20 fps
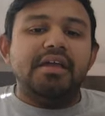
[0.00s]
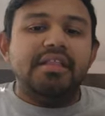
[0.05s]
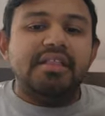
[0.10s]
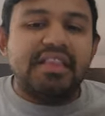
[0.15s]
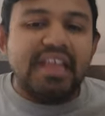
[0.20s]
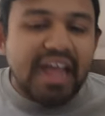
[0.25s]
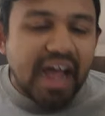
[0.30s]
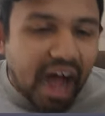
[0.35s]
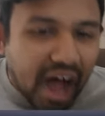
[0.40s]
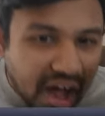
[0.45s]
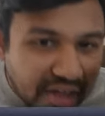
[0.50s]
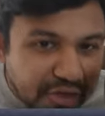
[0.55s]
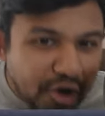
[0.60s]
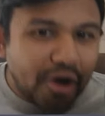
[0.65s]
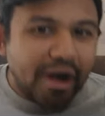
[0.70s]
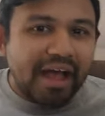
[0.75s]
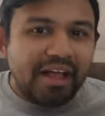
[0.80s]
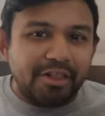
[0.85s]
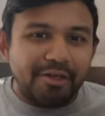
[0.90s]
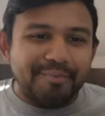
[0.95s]
The other
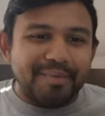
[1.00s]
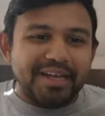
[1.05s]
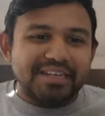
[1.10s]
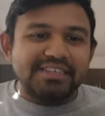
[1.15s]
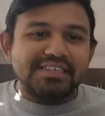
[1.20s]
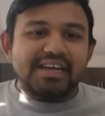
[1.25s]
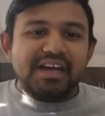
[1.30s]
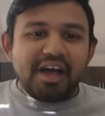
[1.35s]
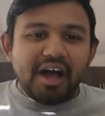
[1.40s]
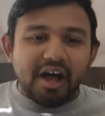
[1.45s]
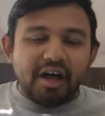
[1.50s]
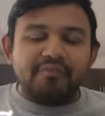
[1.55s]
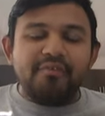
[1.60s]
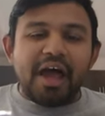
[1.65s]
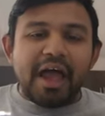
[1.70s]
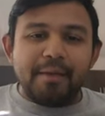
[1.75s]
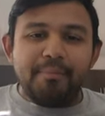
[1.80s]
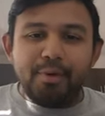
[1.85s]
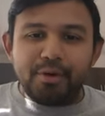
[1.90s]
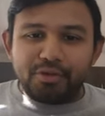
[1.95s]
element of
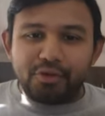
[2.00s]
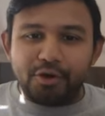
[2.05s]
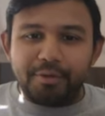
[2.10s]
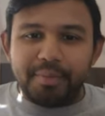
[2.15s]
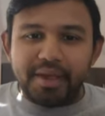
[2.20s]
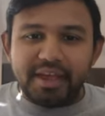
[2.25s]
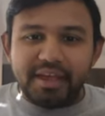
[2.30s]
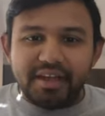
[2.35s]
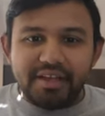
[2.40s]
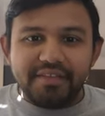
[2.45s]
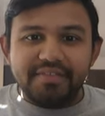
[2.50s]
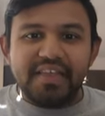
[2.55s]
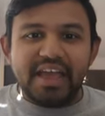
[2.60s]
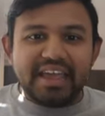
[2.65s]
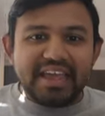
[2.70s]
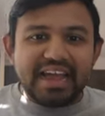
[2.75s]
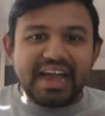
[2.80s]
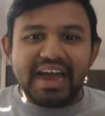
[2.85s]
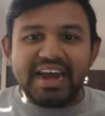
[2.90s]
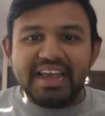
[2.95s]
hyperthermia that
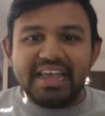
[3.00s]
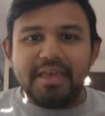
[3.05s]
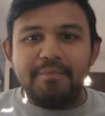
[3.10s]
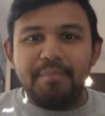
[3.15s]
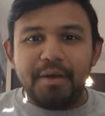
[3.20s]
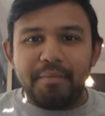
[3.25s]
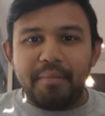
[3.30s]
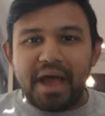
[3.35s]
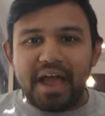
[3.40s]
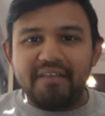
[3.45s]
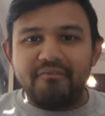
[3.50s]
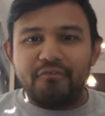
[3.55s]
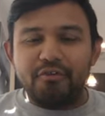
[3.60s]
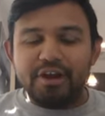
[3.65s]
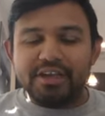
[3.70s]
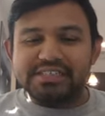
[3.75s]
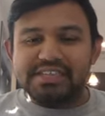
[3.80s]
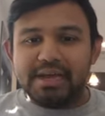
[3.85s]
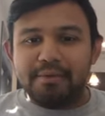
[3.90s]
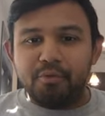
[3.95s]
you got to keep in mind for
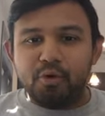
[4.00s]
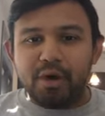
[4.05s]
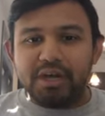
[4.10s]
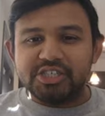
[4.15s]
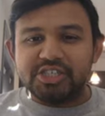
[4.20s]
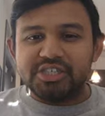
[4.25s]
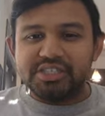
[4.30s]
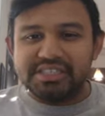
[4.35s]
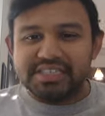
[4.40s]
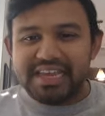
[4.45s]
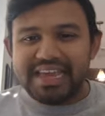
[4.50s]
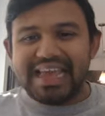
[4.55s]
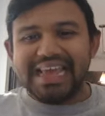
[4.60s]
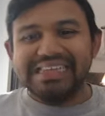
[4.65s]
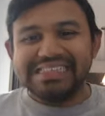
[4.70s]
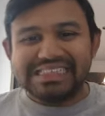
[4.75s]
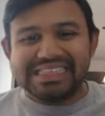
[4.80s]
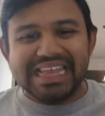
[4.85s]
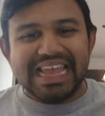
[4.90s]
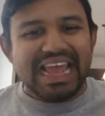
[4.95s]
exam questions
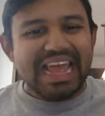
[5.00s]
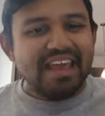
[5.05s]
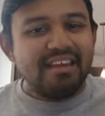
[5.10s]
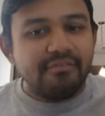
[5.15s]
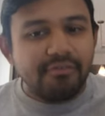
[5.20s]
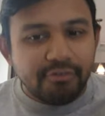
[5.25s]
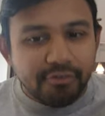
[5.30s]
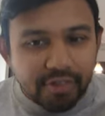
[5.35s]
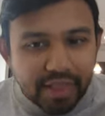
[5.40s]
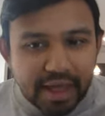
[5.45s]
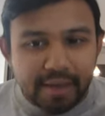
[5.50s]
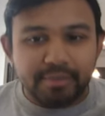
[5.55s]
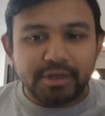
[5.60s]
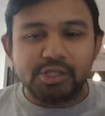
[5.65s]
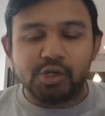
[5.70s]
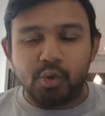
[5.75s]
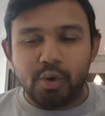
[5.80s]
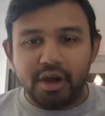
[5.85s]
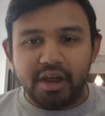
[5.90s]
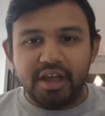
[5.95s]
is the
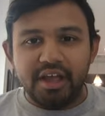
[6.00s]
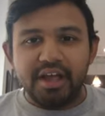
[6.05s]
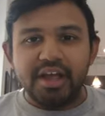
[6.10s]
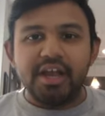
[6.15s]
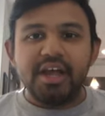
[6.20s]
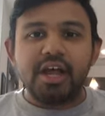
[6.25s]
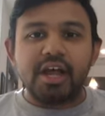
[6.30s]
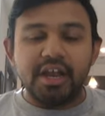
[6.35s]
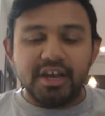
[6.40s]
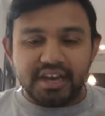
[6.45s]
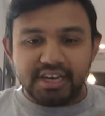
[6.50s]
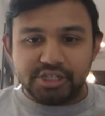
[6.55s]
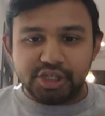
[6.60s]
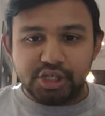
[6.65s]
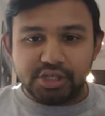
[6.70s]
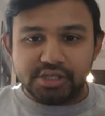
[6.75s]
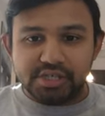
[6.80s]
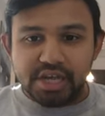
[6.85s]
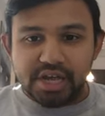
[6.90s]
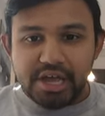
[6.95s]
inflammatory
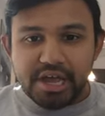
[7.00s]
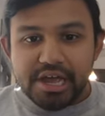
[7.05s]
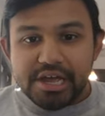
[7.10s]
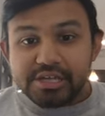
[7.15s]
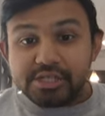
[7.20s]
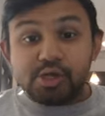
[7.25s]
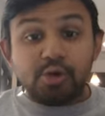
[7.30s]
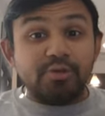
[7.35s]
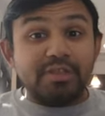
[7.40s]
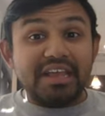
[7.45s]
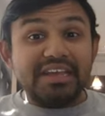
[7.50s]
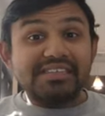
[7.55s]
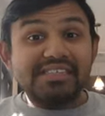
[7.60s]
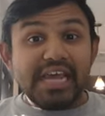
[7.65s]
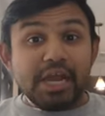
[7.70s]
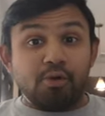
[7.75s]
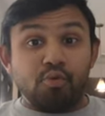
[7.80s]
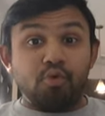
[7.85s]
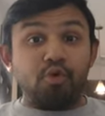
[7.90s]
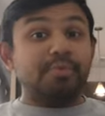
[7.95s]
conditions. So things
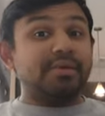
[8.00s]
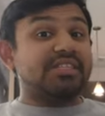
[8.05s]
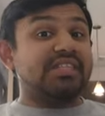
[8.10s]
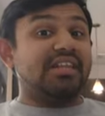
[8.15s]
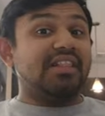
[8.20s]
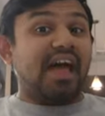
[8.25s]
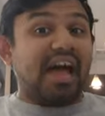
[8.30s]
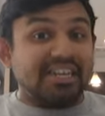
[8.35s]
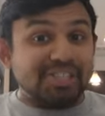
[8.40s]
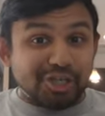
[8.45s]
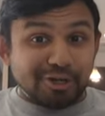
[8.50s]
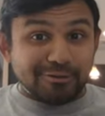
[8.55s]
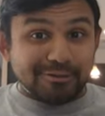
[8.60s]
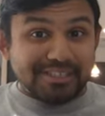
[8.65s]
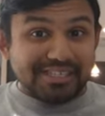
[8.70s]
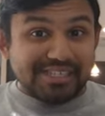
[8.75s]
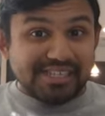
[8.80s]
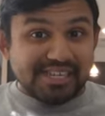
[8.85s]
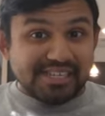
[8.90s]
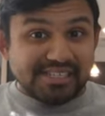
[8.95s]
like rheumatological
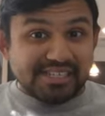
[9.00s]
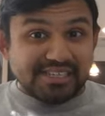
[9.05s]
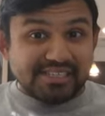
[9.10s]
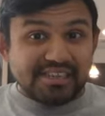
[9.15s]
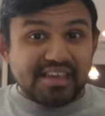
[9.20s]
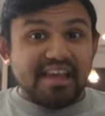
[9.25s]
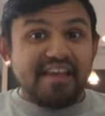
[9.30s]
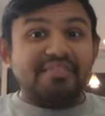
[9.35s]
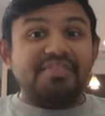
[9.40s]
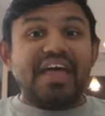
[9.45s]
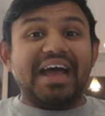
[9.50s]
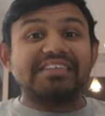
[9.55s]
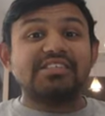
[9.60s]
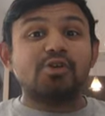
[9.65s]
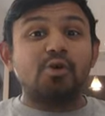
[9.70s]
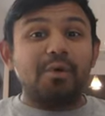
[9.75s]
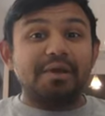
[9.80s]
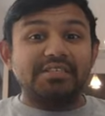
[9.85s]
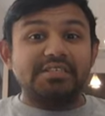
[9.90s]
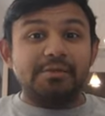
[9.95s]
diseases, that's
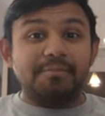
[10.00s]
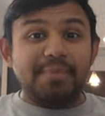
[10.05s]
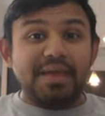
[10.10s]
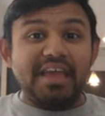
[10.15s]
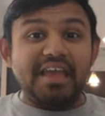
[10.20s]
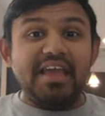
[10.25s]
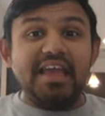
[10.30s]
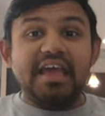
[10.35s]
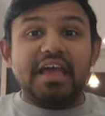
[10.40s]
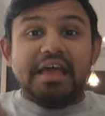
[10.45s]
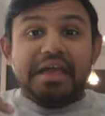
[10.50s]
going to be